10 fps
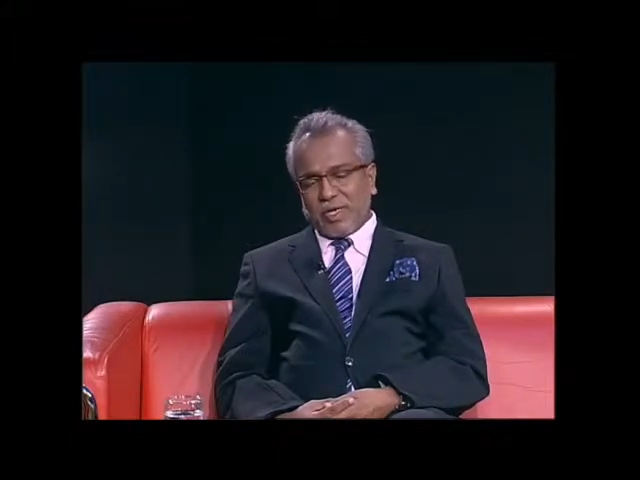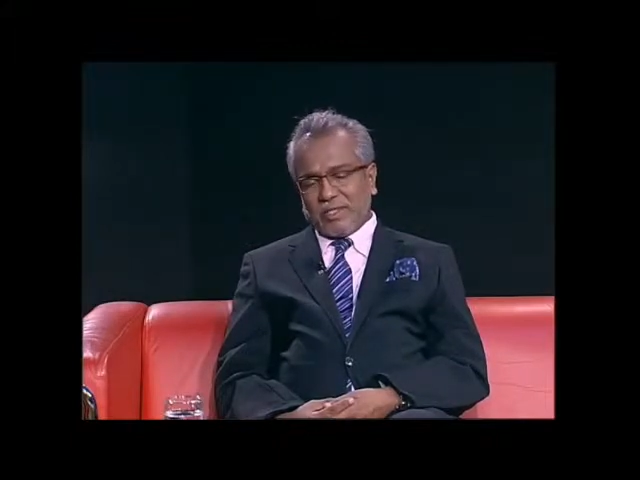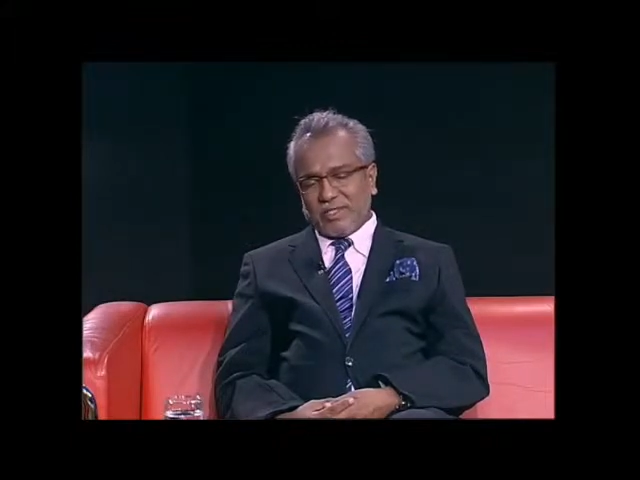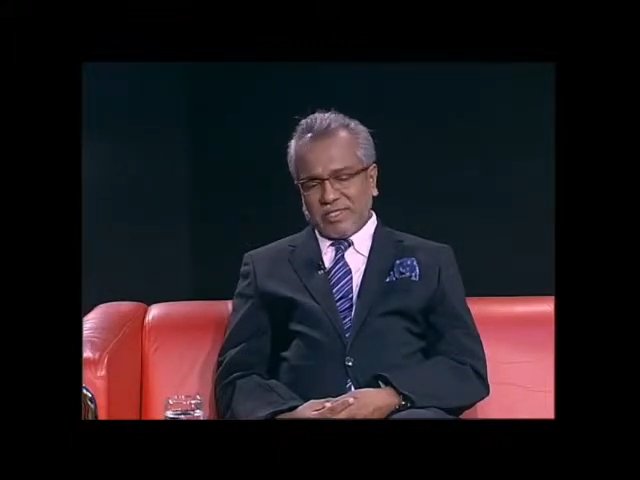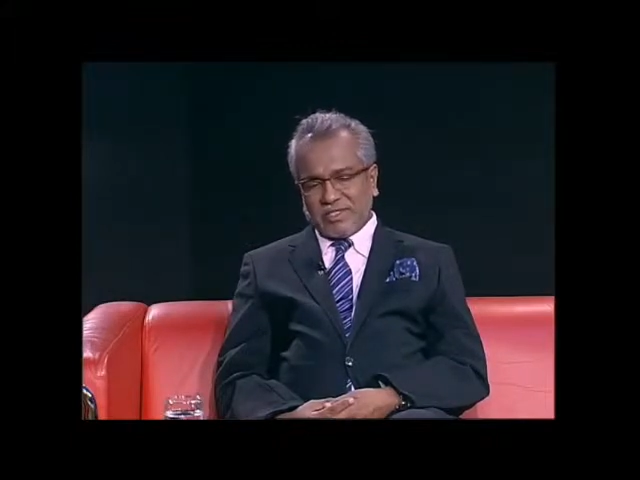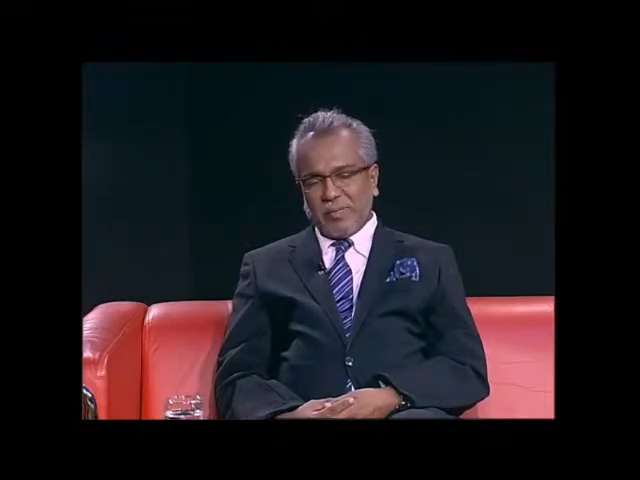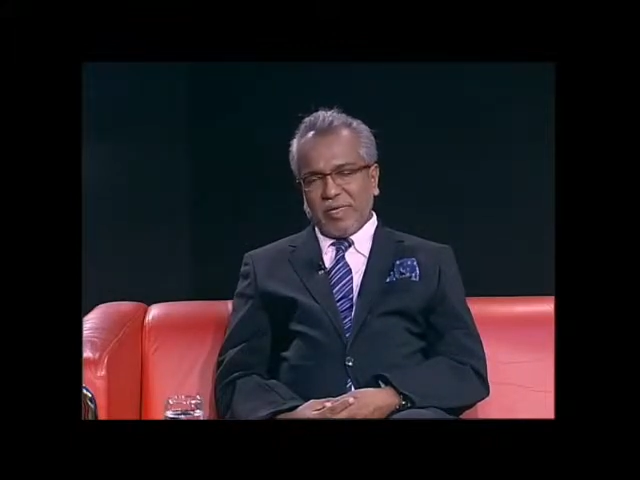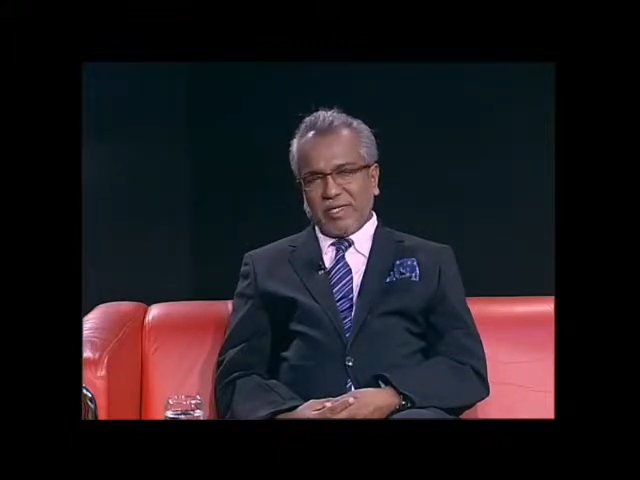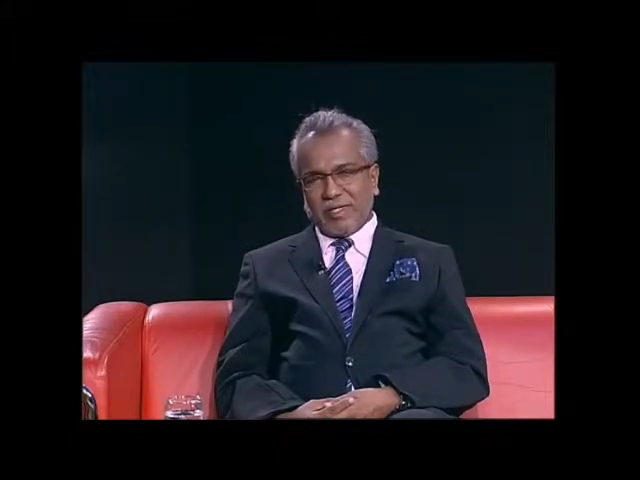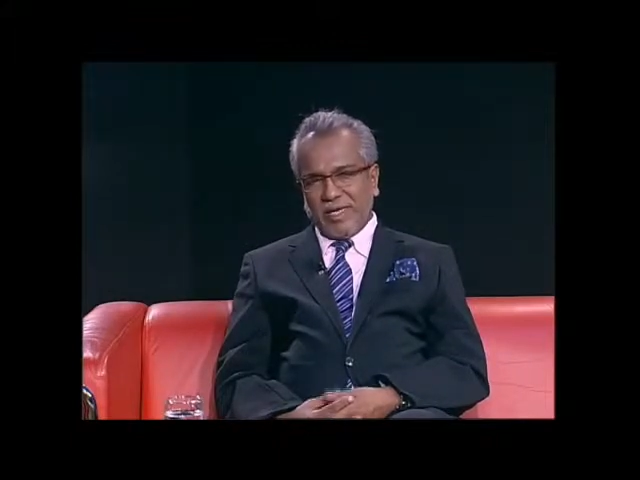or other
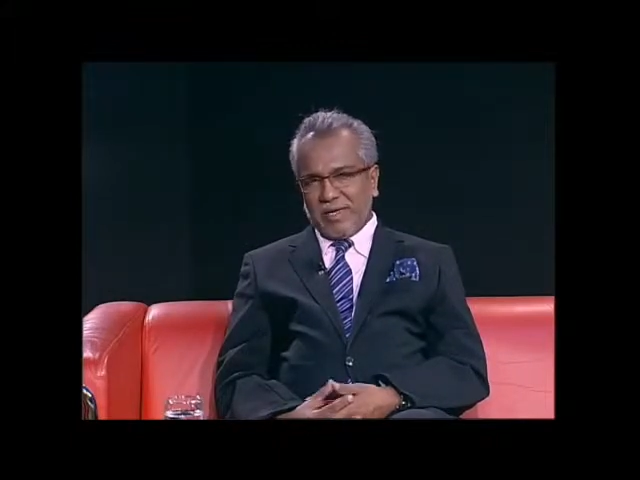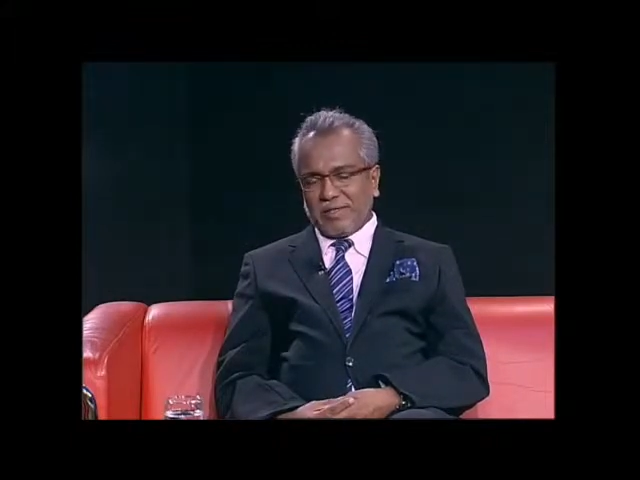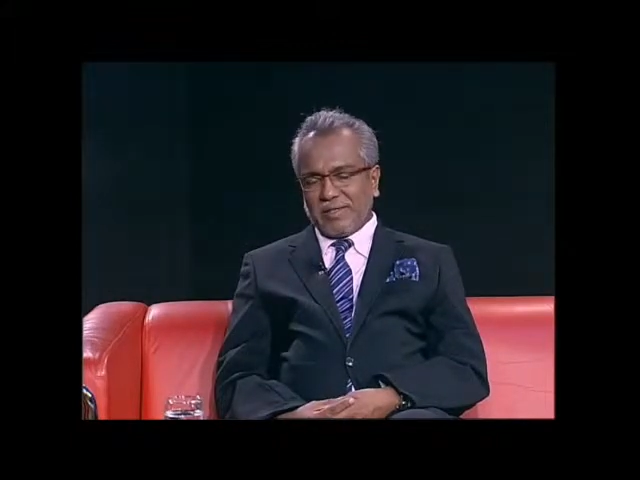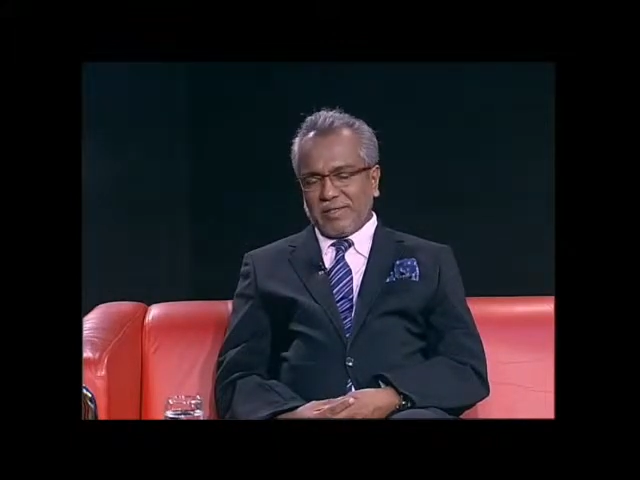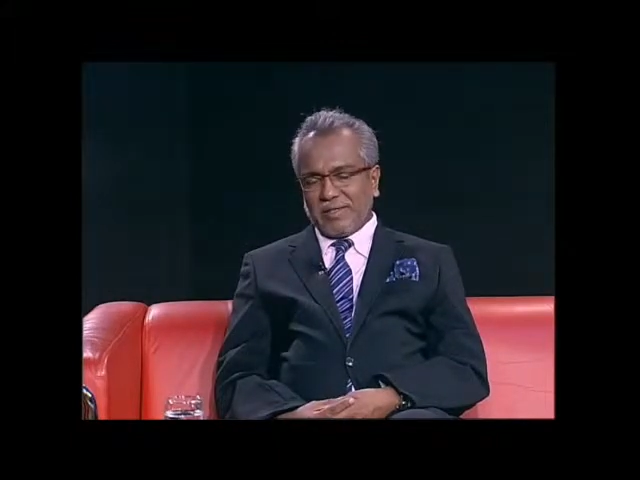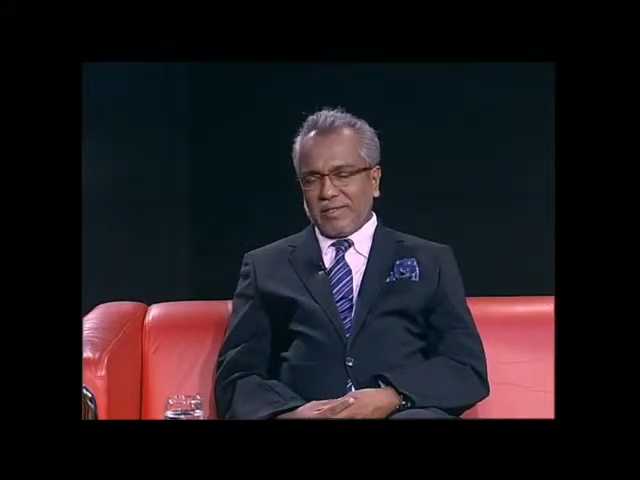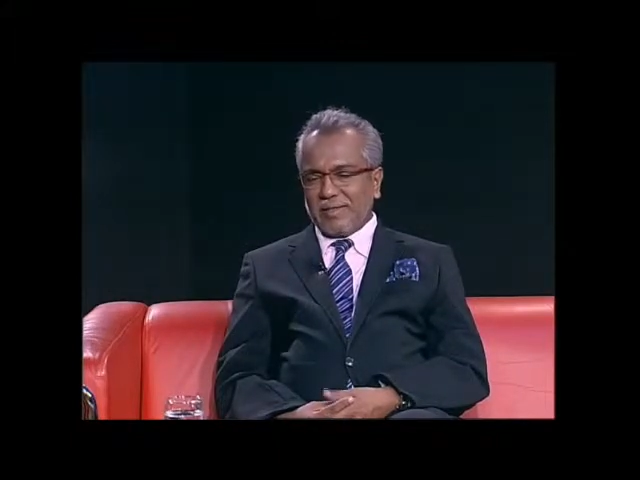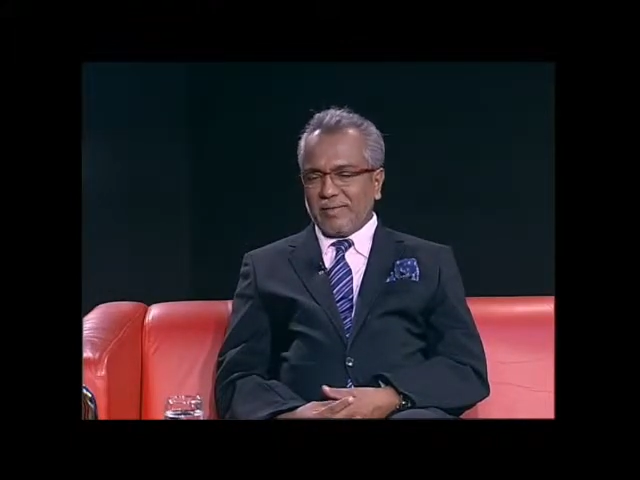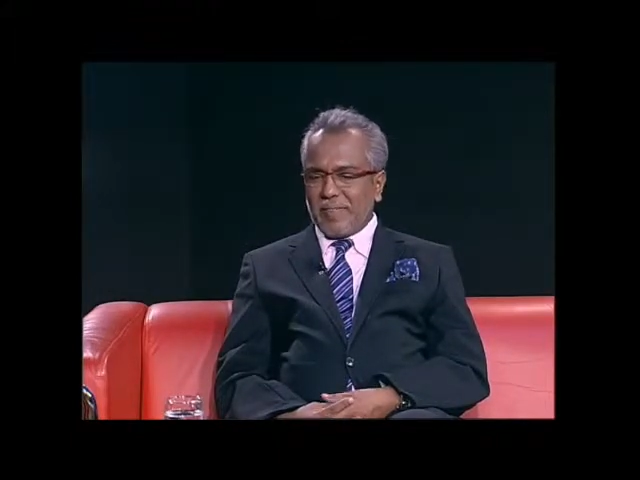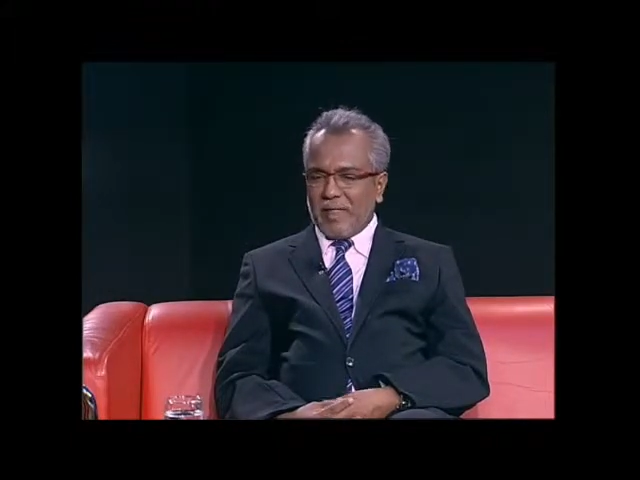testimony in writing,